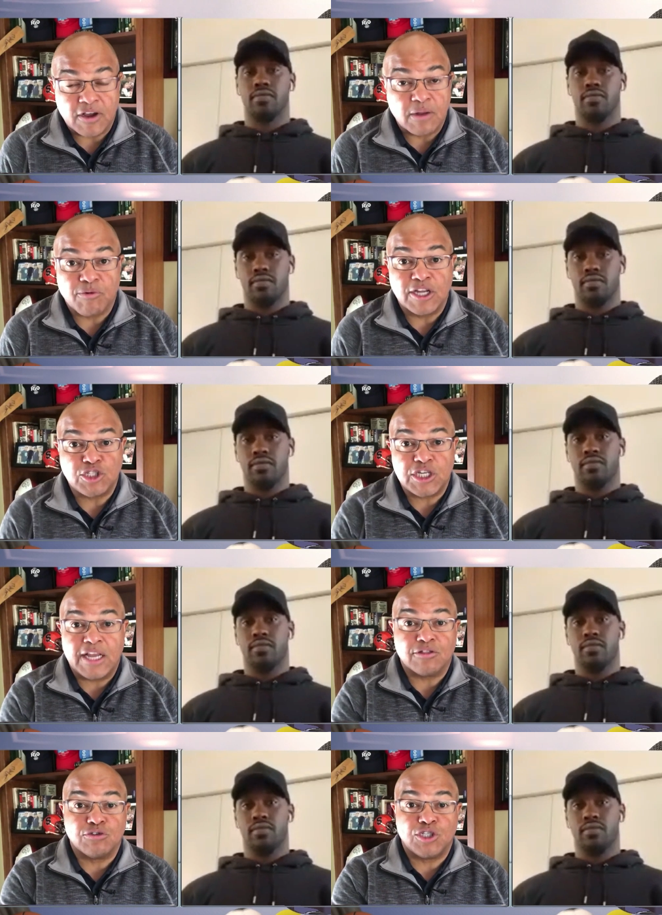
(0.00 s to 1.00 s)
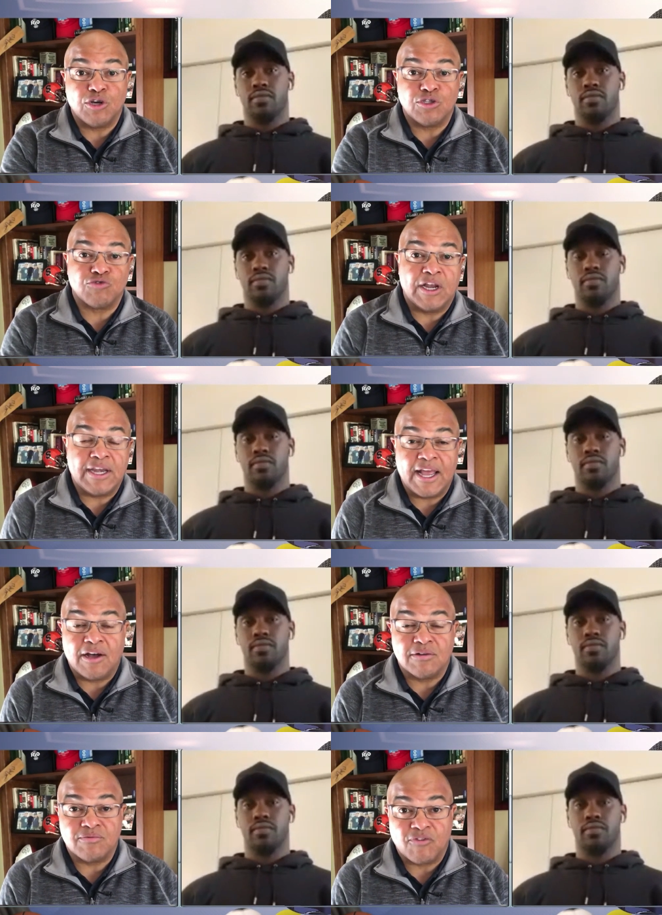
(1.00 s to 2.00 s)
Speaker 1: If I'm going to bring in Chandler Jones right
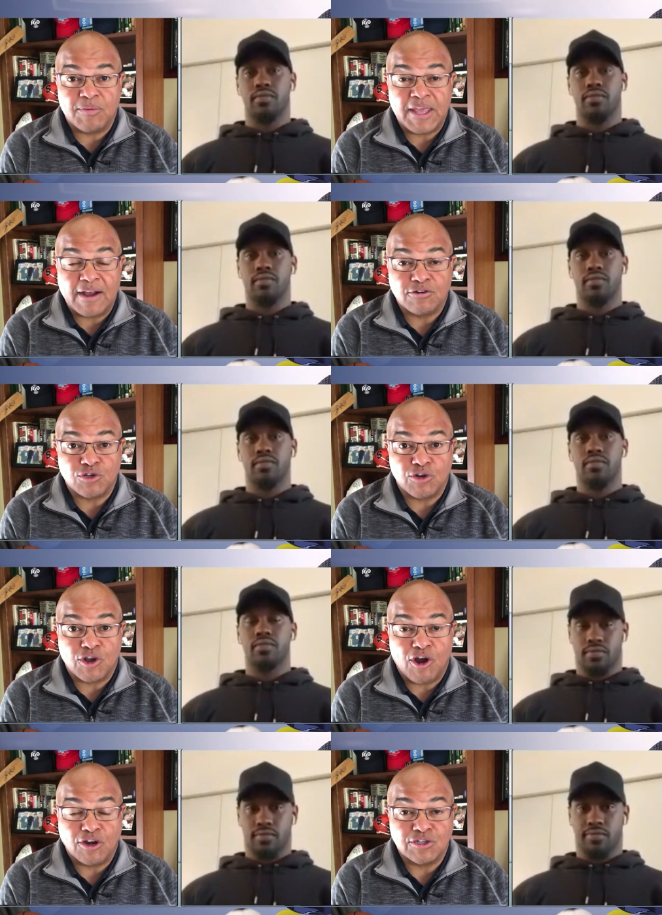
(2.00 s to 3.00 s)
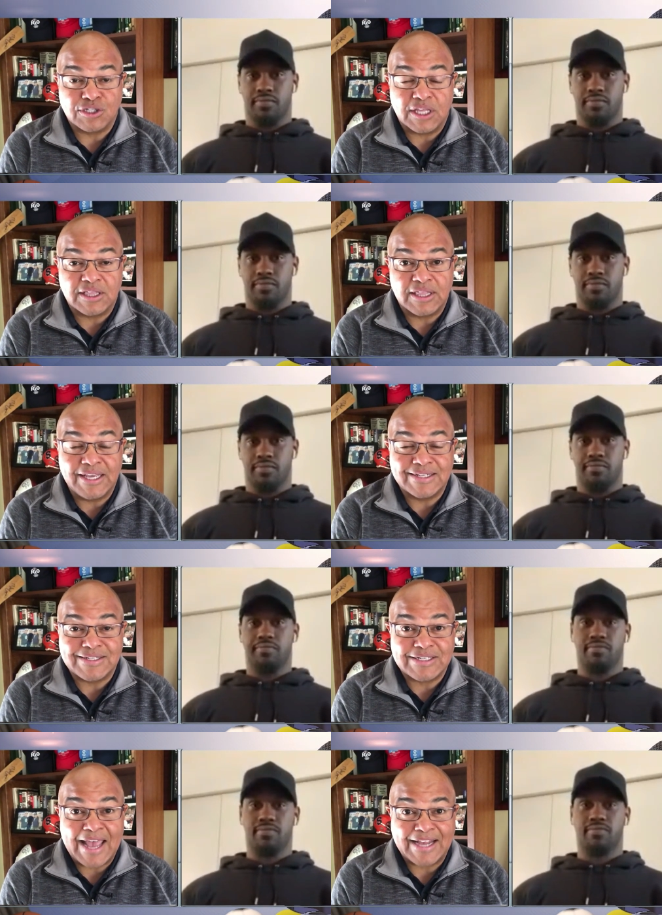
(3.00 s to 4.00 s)
now from the Arizona Cardinals, led the
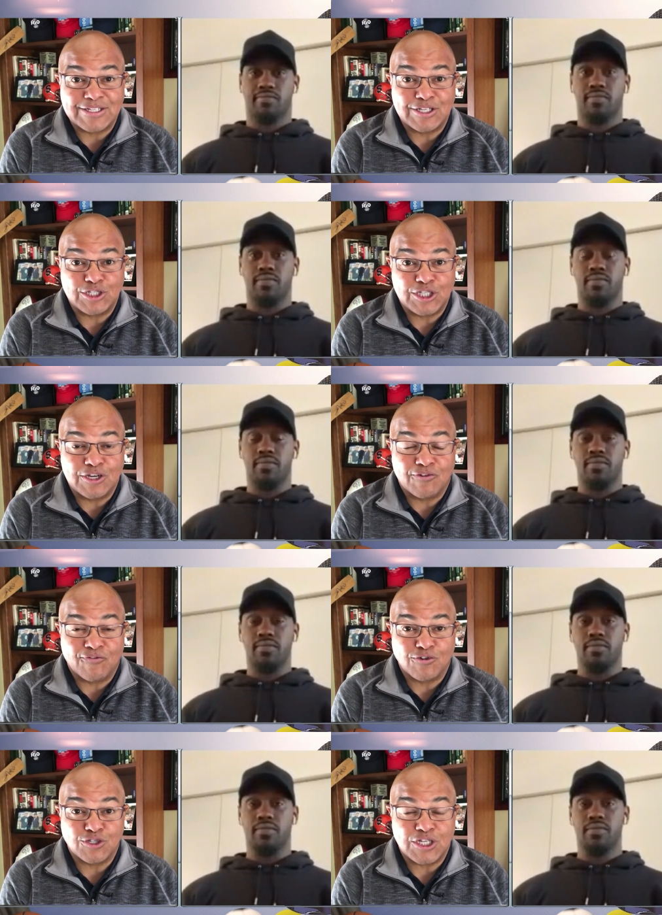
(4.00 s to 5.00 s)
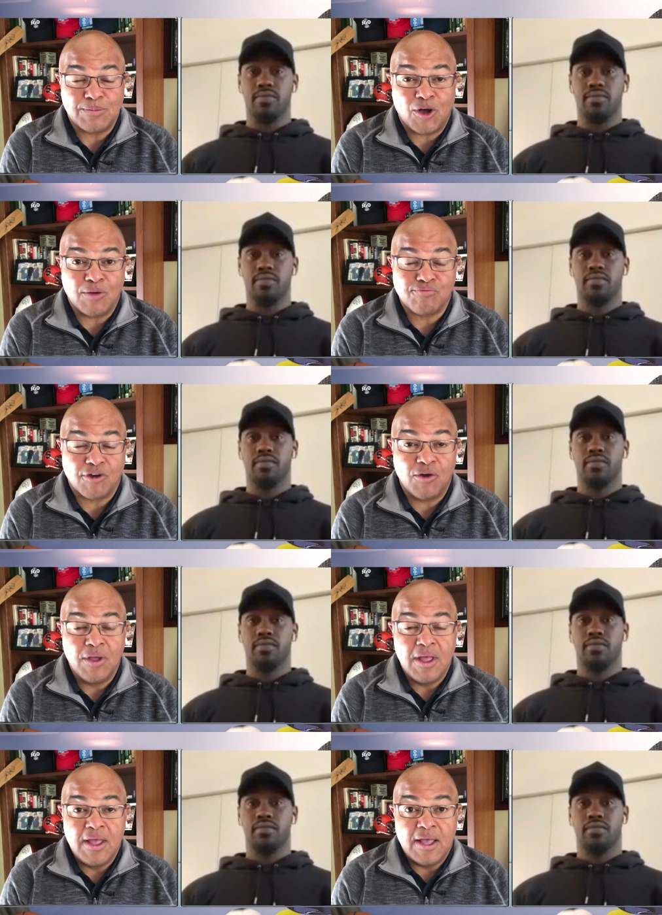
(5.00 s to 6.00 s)
league in sacks this year, first team All
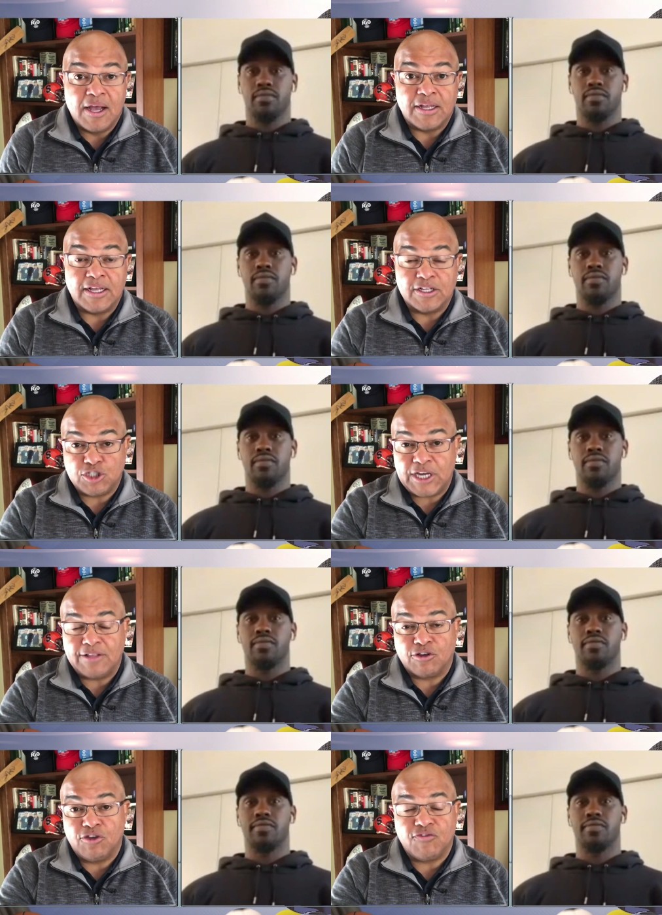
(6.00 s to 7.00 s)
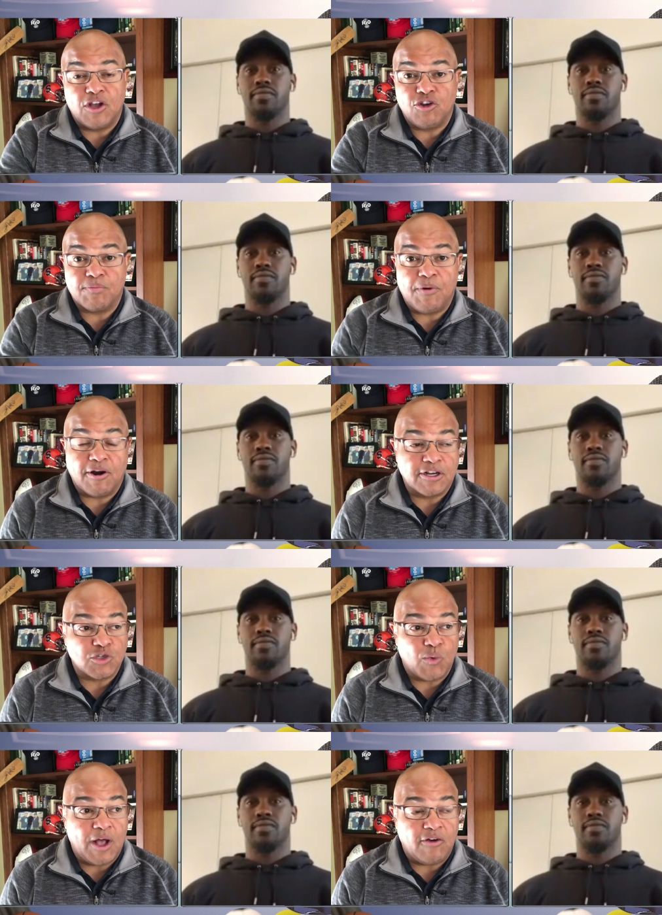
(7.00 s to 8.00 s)
Pro. Uh, Chandler, you've done your
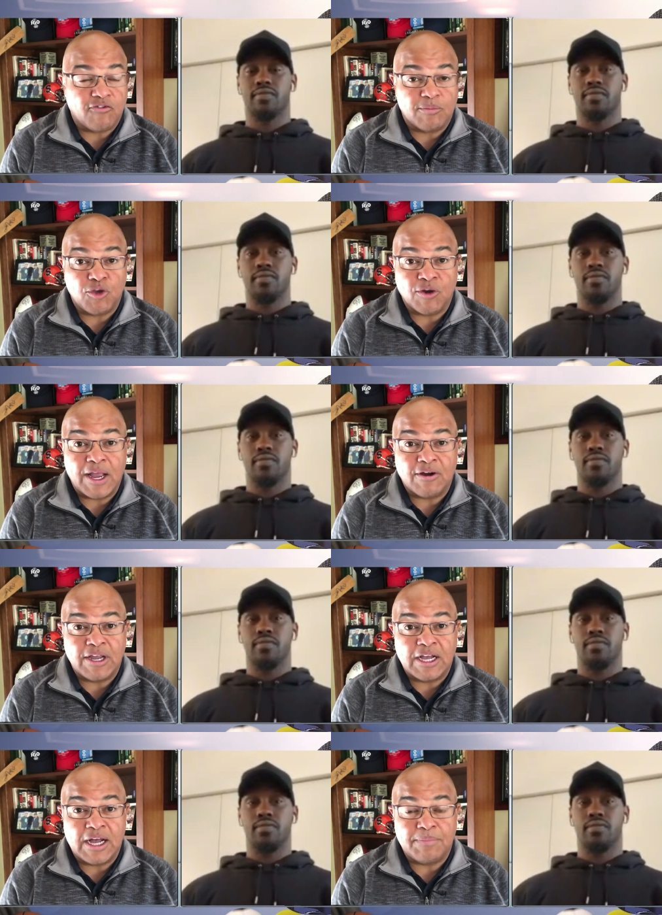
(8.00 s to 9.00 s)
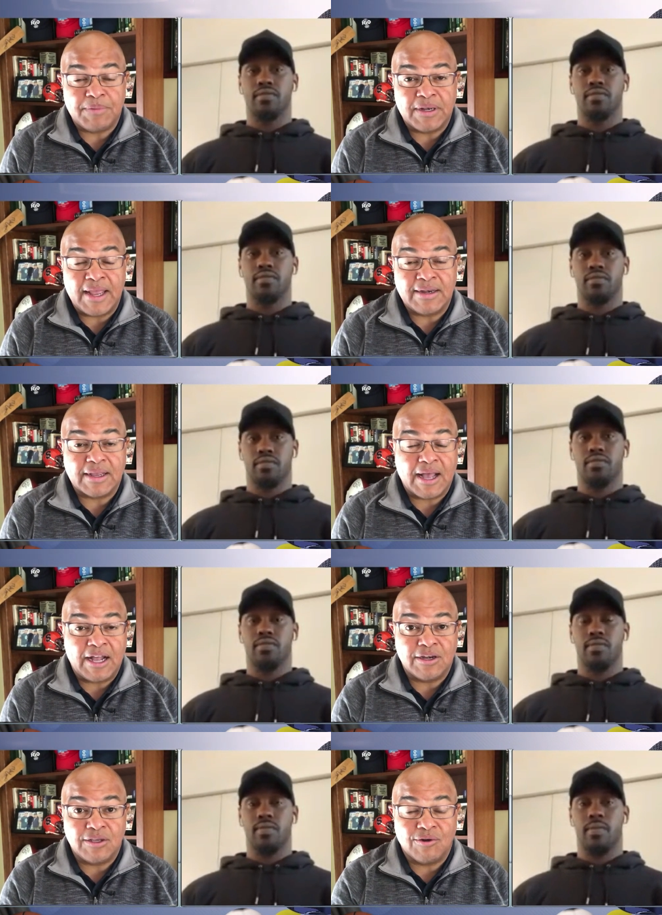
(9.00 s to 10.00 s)
part as well from your area up in
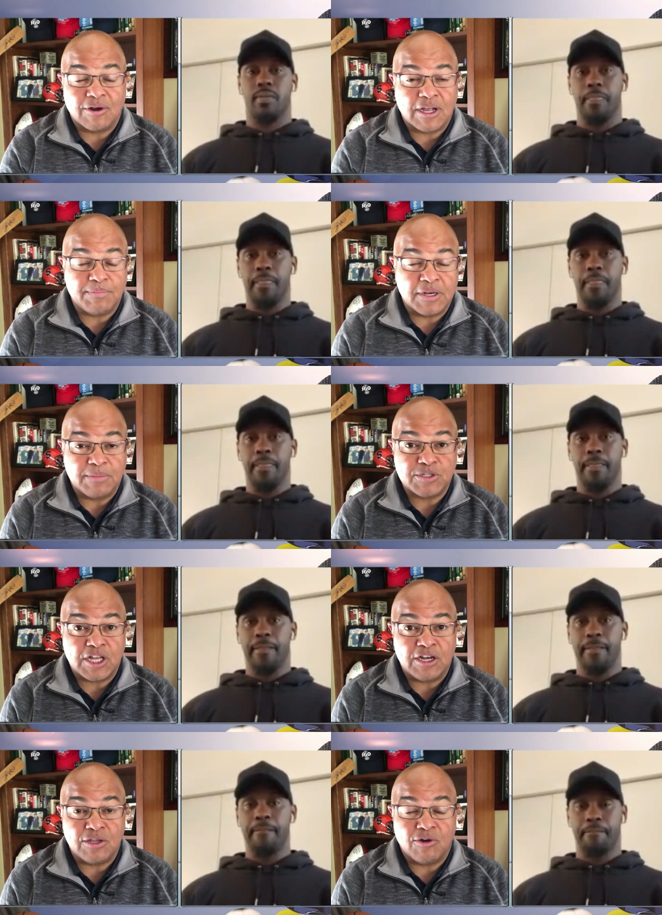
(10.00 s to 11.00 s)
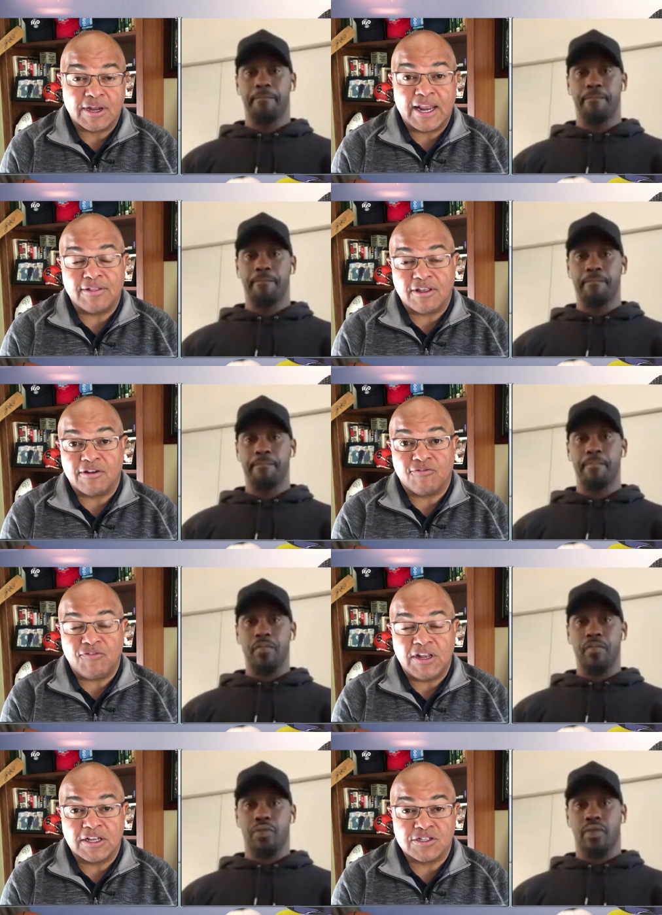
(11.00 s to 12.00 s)
Endicott, New York, up in upstate New York, and out
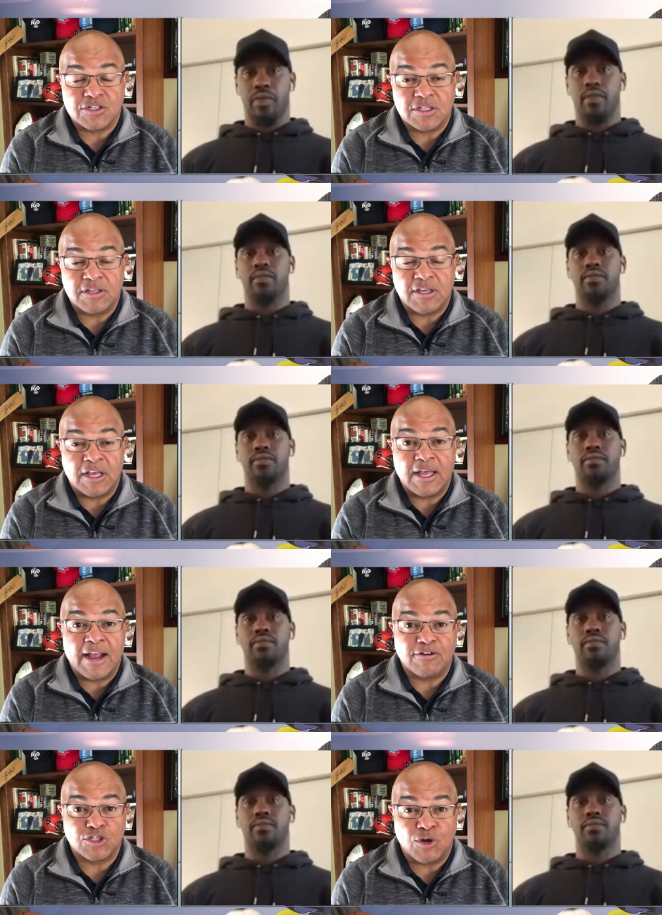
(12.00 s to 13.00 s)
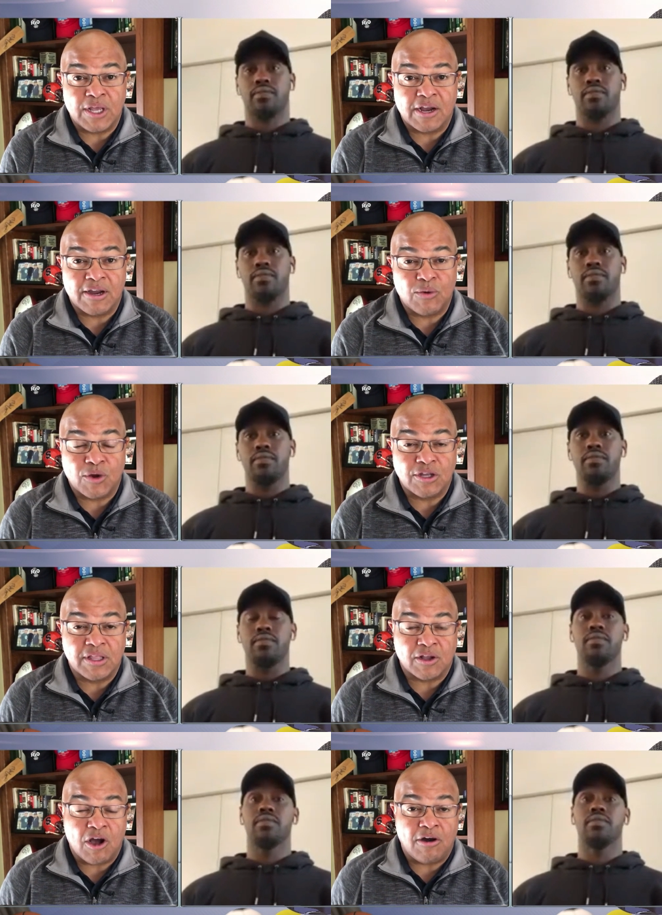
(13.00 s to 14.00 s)
there in Phoenix, in the uh, Arizona area
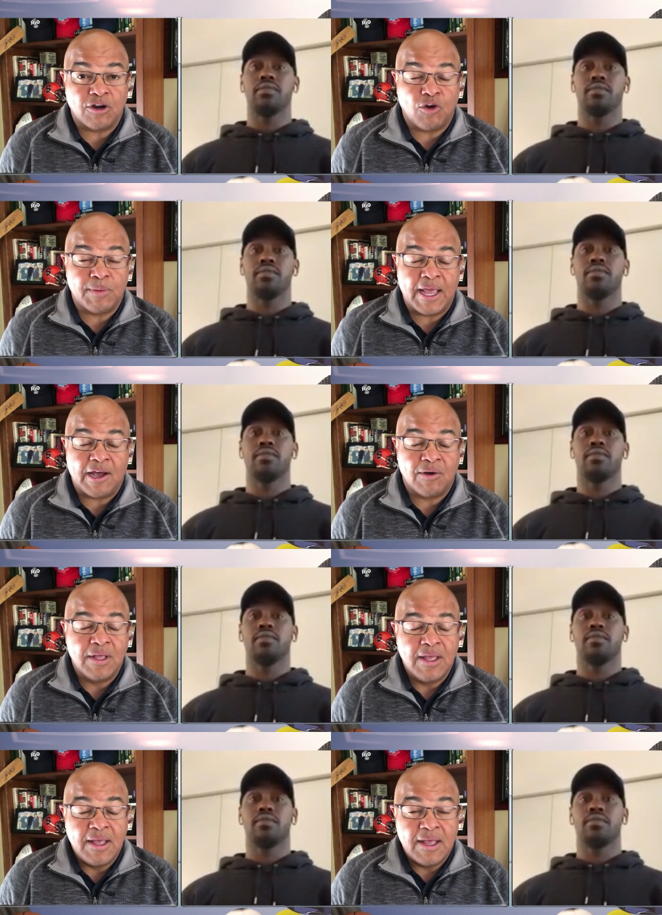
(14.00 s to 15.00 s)
where you're calling home now,